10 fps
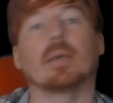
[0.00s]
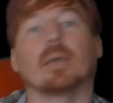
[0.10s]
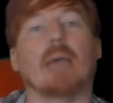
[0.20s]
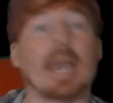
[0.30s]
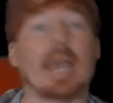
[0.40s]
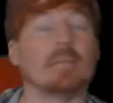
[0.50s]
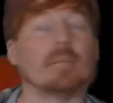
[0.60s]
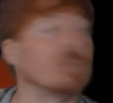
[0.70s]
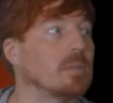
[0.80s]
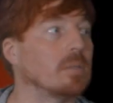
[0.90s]
And,
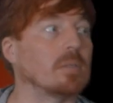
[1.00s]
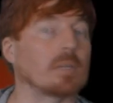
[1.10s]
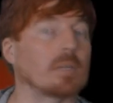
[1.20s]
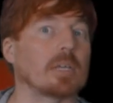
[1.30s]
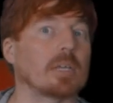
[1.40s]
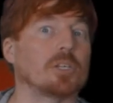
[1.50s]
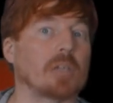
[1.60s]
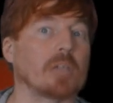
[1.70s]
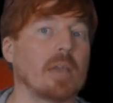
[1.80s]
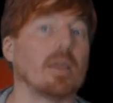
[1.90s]
this is going to get you
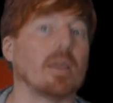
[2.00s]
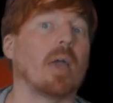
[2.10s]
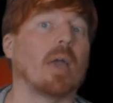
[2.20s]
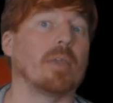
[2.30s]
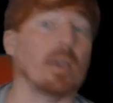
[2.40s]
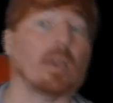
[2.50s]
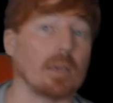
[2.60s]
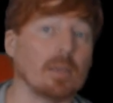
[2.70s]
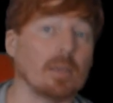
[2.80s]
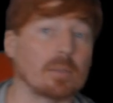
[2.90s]
again, there
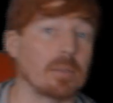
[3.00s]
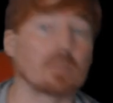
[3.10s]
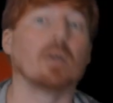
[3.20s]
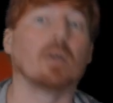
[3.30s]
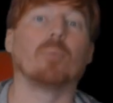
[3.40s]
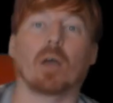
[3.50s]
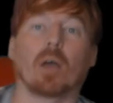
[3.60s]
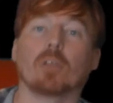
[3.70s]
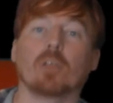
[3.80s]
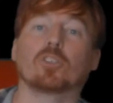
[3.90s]
is
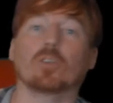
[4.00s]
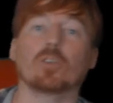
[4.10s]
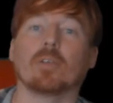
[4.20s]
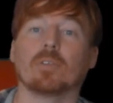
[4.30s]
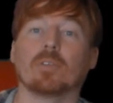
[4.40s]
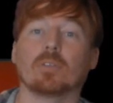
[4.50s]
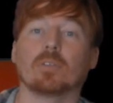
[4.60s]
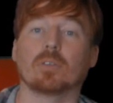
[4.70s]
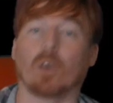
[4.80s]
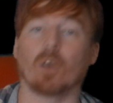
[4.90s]
biological evidence
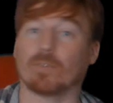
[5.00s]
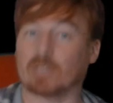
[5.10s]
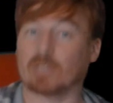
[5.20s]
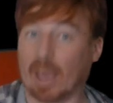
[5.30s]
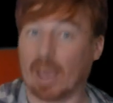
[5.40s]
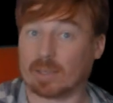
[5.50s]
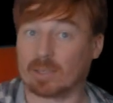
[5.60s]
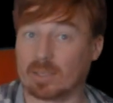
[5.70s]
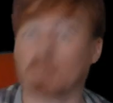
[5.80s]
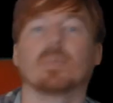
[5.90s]
of
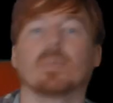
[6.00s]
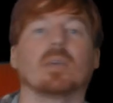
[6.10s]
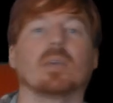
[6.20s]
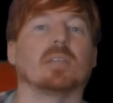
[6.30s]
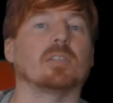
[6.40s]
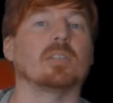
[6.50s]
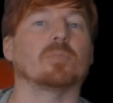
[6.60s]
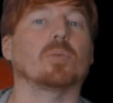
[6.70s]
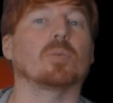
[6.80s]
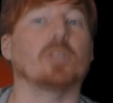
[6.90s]
sex. It sits
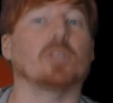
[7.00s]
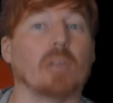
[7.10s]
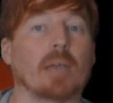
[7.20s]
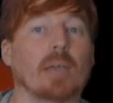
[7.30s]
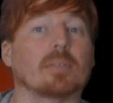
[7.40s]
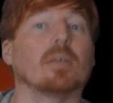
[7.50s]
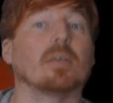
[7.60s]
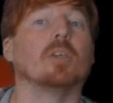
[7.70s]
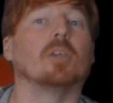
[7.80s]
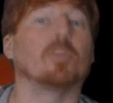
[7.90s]
between your legs,
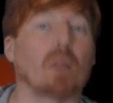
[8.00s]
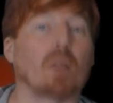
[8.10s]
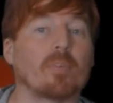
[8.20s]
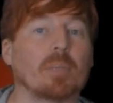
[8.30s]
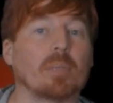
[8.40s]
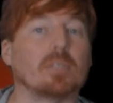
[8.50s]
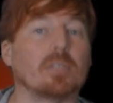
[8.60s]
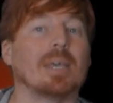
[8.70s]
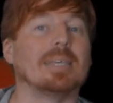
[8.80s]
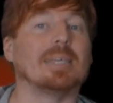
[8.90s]
your private bits,
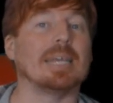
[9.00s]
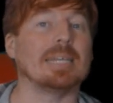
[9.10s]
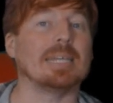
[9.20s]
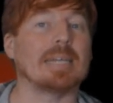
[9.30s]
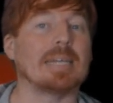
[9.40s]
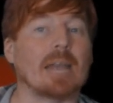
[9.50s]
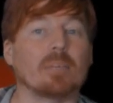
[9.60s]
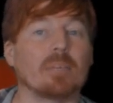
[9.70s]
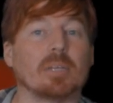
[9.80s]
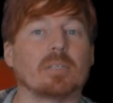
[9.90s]
your innie and outie
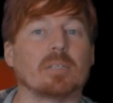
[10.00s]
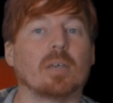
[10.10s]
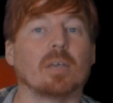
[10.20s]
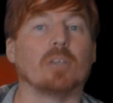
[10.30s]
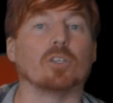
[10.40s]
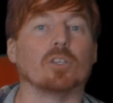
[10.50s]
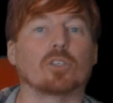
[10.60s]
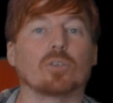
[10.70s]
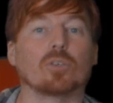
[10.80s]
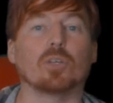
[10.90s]
bits, your
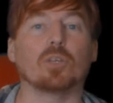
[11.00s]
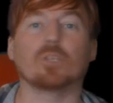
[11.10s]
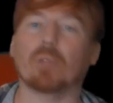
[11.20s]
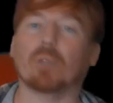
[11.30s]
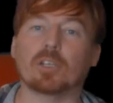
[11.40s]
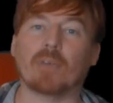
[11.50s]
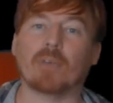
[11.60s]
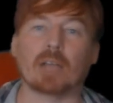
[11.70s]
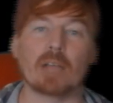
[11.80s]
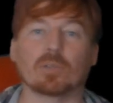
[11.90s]
sewerage and pleasure
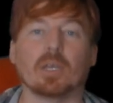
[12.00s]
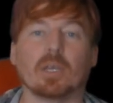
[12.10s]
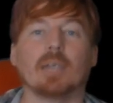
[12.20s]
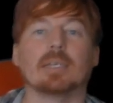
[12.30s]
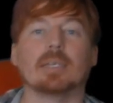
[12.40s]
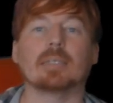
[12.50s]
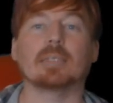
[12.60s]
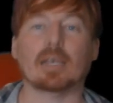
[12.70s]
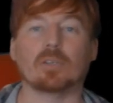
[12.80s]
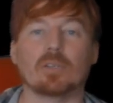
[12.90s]
factory, your
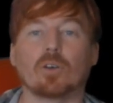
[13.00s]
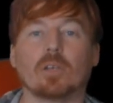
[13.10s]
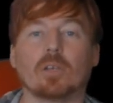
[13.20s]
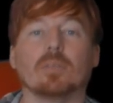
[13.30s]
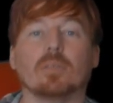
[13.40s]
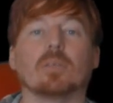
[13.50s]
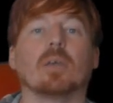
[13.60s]
sex organs.